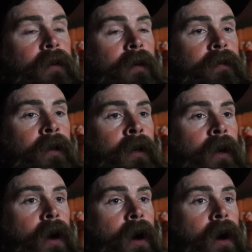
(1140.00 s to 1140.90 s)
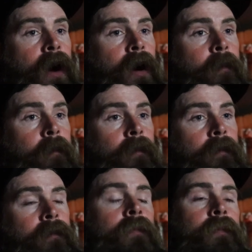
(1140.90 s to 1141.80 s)
stuff.
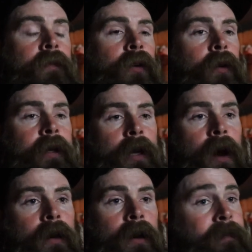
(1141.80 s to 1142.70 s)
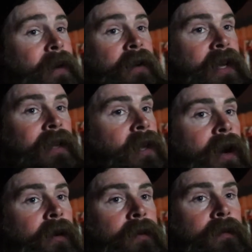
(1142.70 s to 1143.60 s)
Um, until it got about that
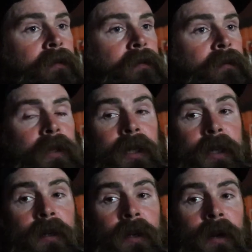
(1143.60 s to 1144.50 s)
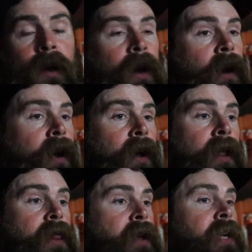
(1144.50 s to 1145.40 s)
loud, really.
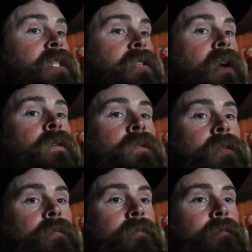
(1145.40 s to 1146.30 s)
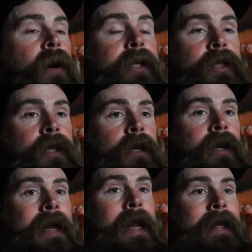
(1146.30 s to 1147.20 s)
Uh, it sounds much
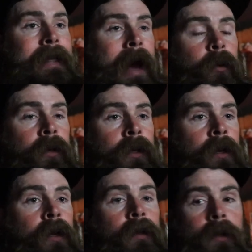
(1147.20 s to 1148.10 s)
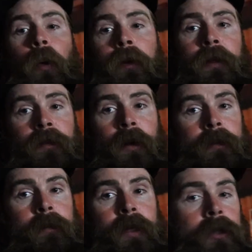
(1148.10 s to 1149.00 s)
louder lower in the
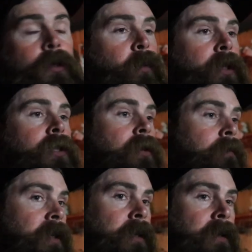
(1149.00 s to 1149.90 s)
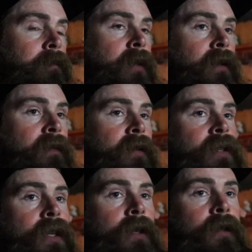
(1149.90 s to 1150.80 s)
volume range, which to me means
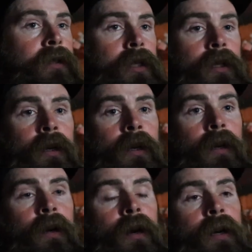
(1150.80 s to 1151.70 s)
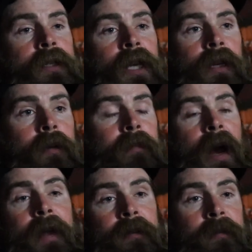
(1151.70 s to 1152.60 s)
the energy uh, taken
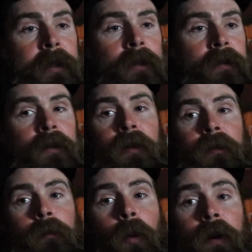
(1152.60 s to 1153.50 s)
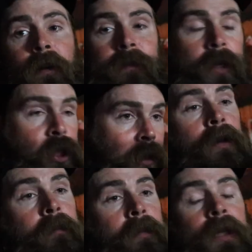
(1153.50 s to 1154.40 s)
by the speakers is more
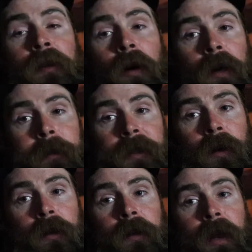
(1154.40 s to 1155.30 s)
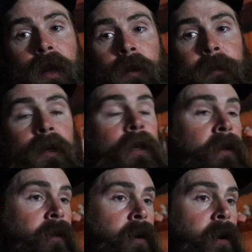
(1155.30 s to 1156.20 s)
efficient, meaning the Harman Kardon amp
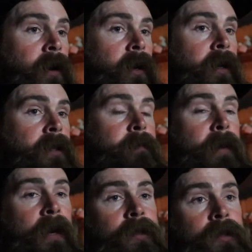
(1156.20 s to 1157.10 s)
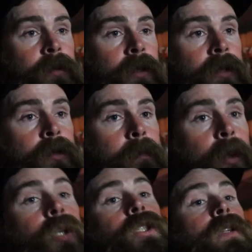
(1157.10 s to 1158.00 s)
in the car is better suited to
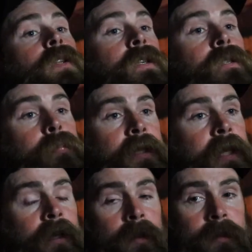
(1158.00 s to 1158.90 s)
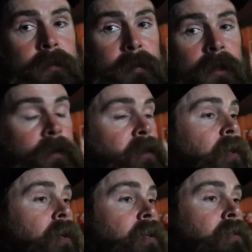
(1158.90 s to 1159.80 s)
push these particular speakers.
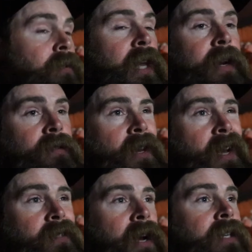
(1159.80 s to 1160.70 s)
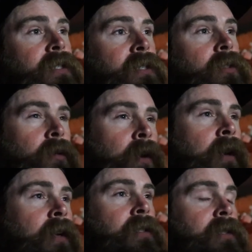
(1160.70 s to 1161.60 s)
So that is nice. I do
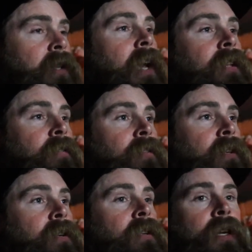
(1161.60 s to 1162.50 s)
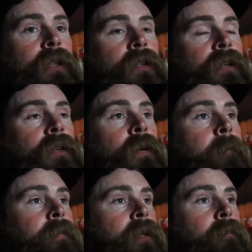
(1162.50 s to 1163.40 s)
slightly feel like the
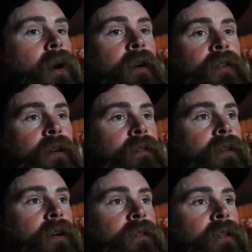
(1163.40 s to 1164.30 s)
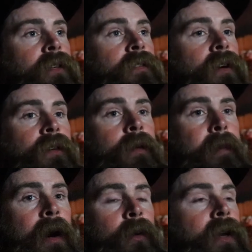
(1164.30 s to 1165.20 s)
BAVSOUND stuff is
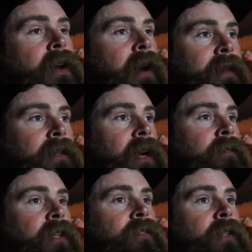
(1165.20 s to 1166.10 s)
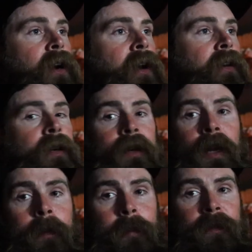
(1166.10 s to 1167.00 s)
underpowered. I think I've even gotten
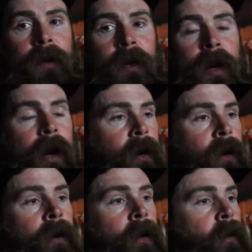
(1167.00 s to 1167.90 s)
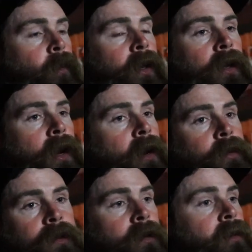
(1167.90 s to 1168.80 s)
an amplifier error when I
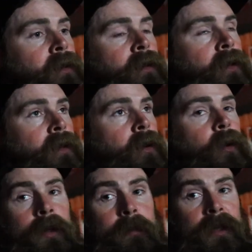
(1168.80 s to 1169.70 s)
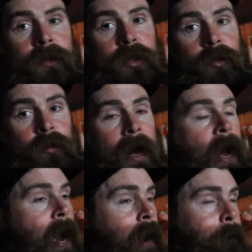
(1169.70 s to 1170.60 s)
was on OBD2 to
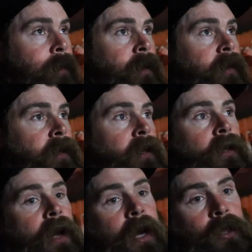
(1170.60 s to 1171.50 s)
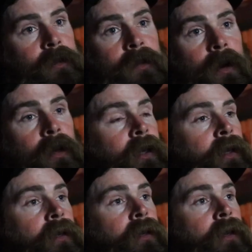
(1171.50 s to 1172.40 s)
app and actually saw
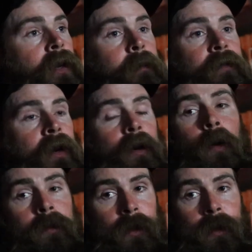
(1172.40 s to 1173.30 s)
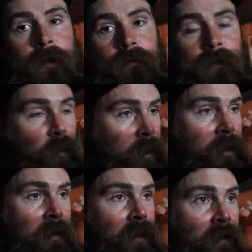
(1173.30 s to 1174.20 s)
like a amplifier overload,
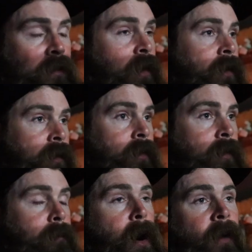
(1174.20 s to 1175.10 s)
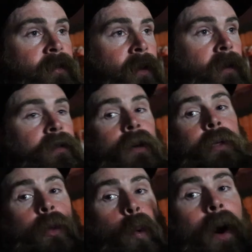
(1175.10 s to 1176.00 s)
which means, you know, the BAVSOUNDs are
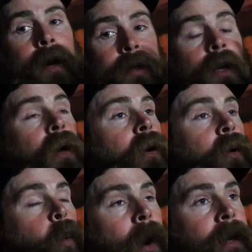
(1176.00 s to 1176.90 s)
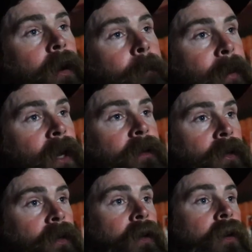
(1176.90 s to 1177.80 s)
requiring quite a bit